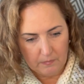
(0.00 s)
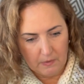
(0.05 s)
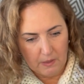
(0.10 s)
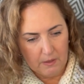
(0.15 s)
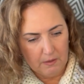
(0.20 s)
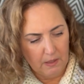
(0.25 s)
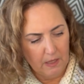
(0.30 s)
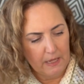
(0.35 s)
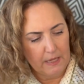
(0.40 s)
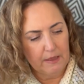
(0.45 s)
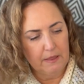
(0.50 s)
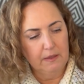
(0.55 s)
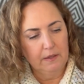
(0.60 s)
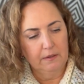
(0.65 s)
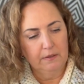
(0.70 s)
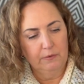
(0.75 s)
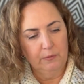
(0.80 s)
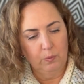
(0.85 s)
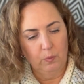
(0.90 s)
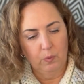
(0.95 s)
Like
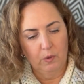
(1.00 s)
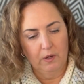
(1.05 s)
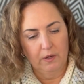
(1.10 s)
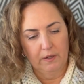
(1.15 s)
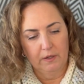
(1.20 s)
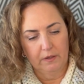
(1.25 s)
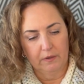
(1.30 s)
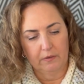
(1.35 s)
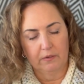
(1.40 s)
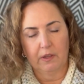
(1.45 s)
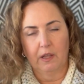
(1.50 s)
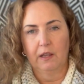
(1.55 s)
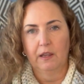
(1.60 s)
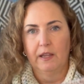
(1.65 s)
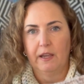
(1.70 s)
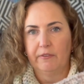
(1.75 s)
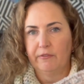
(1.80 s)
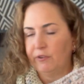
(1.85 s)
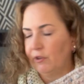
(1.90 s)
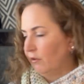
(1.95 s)
this was a
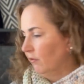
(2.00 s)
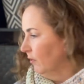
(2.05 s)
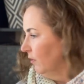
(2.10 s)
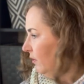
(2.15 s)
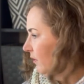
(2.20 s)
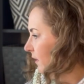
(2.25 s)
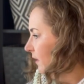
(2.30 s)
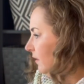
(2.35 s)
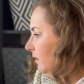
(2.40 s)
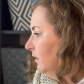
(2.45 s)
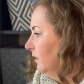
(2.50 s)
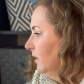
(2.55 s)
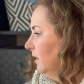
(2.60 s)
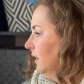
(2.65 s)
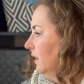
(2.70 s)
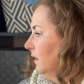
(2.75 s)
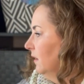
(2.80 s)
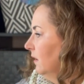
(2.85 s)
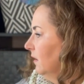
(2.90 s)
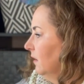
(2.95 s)
leftover. This
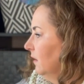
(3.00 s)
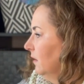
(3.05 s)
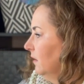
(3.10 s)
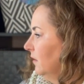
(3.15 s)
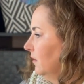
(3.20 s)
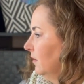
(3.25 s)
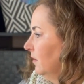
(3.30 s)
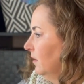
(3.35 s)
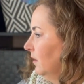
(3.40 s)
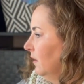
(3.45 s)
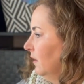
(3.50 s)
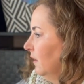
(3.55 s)
is,